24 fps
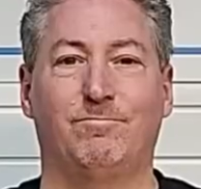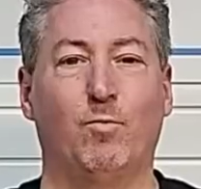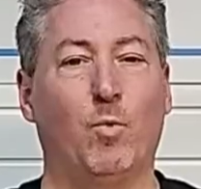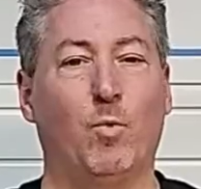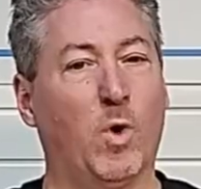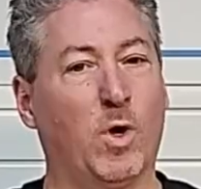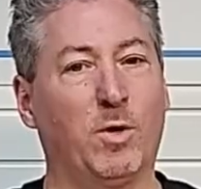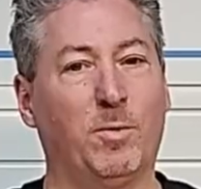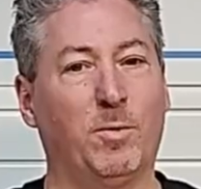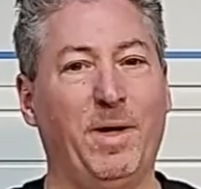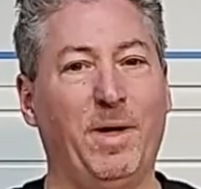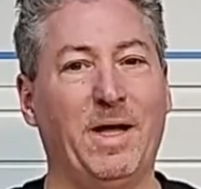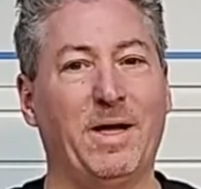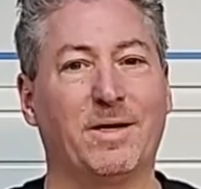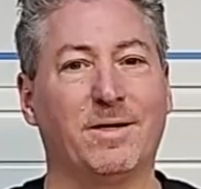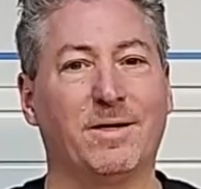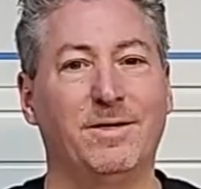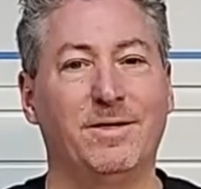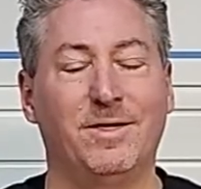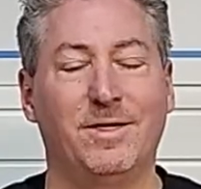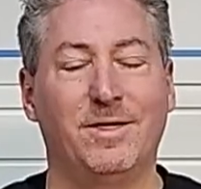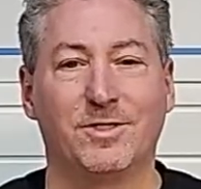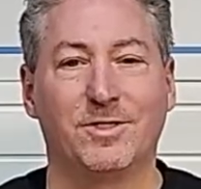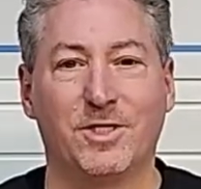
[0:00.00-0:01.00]
Welcome back.
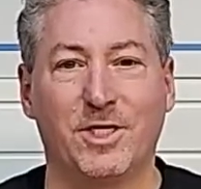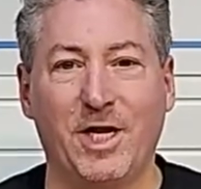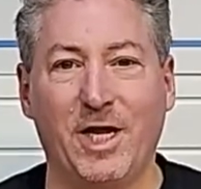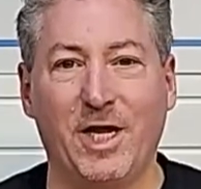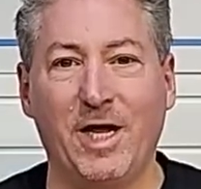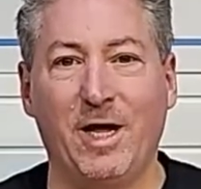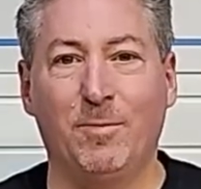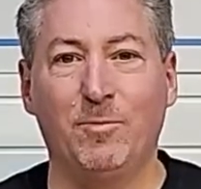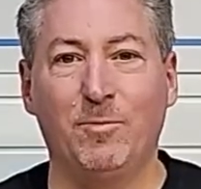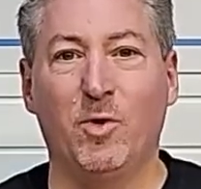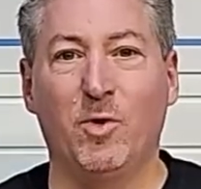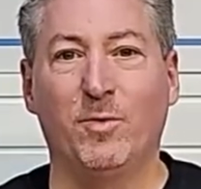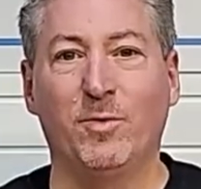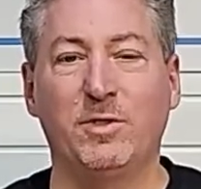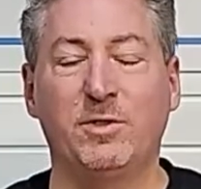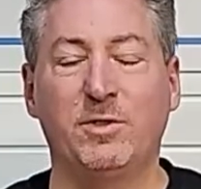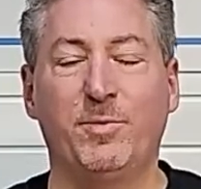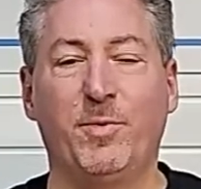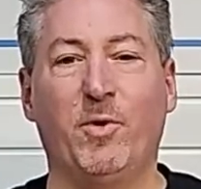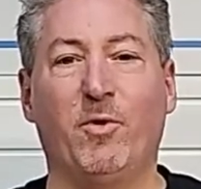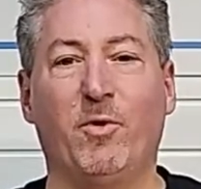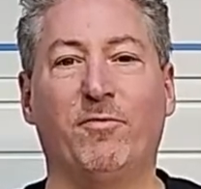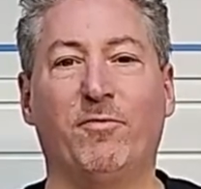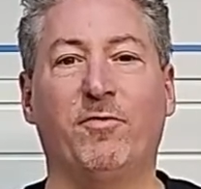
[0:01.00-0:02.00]
Today I'm going to
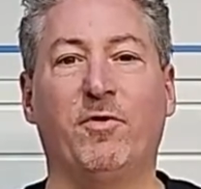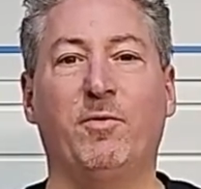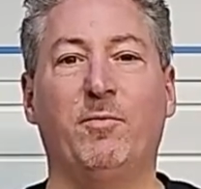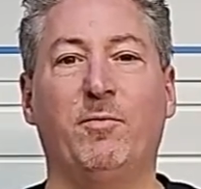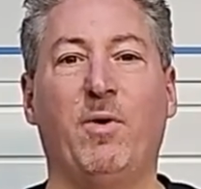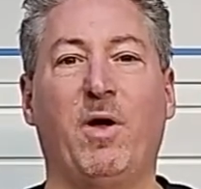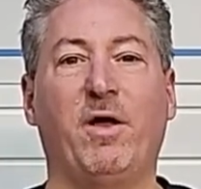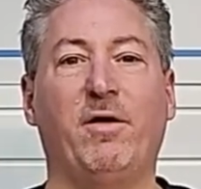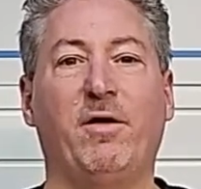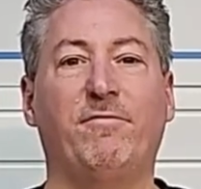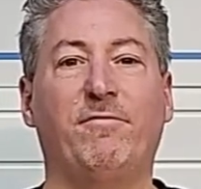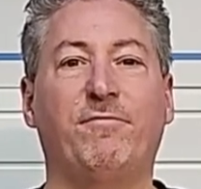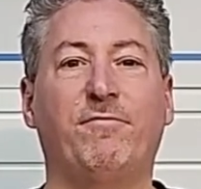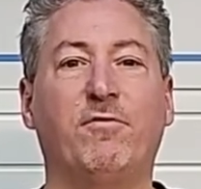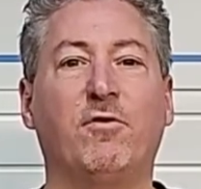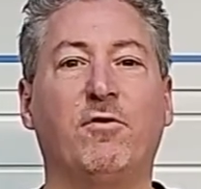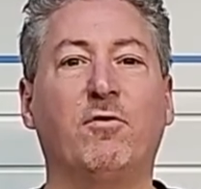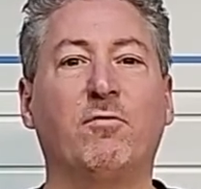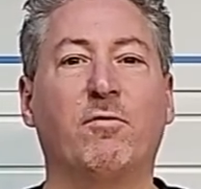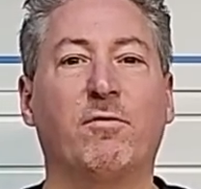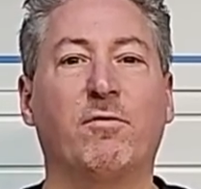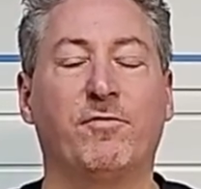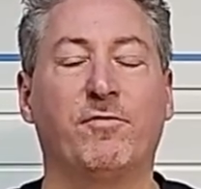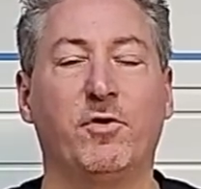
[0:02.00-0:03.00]
be offering my
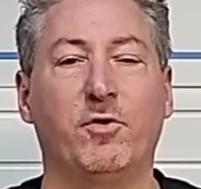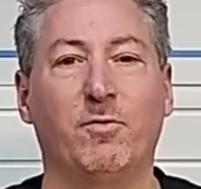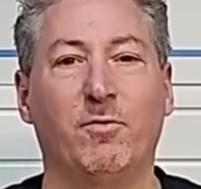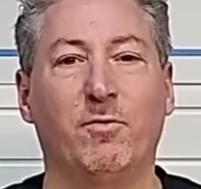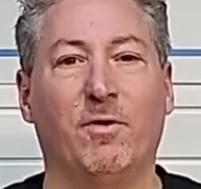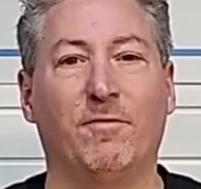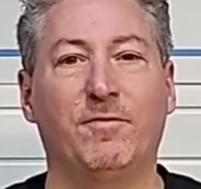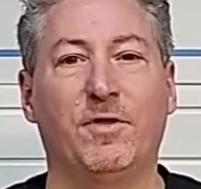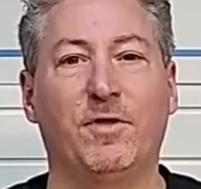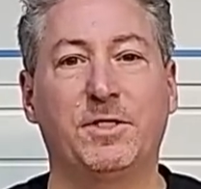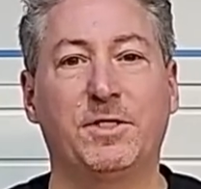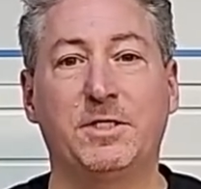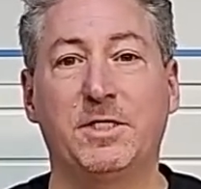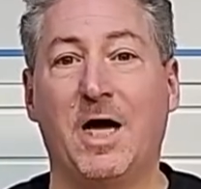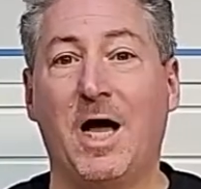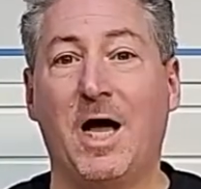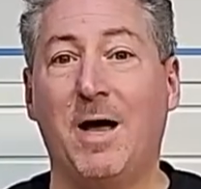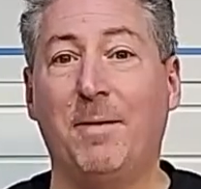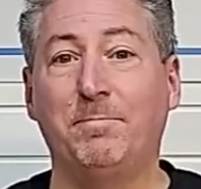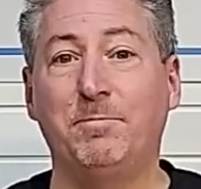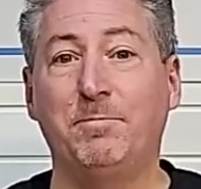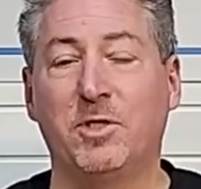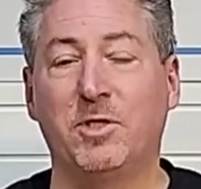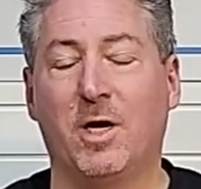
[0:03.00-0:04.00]
full review of the
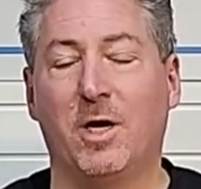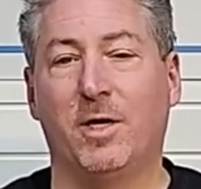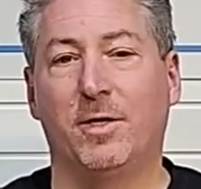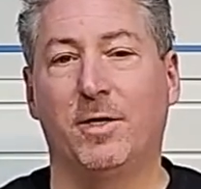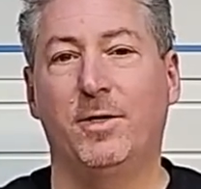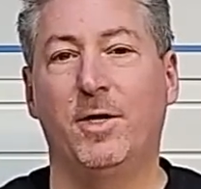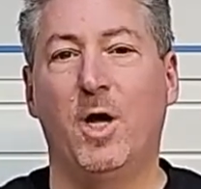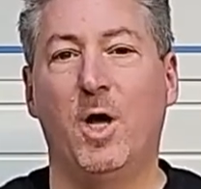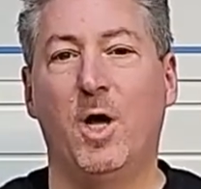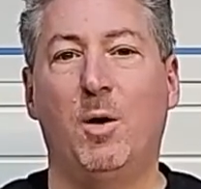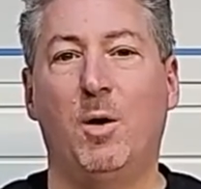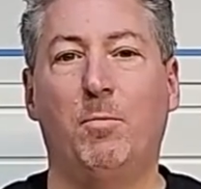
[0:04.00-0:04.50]
TOPDON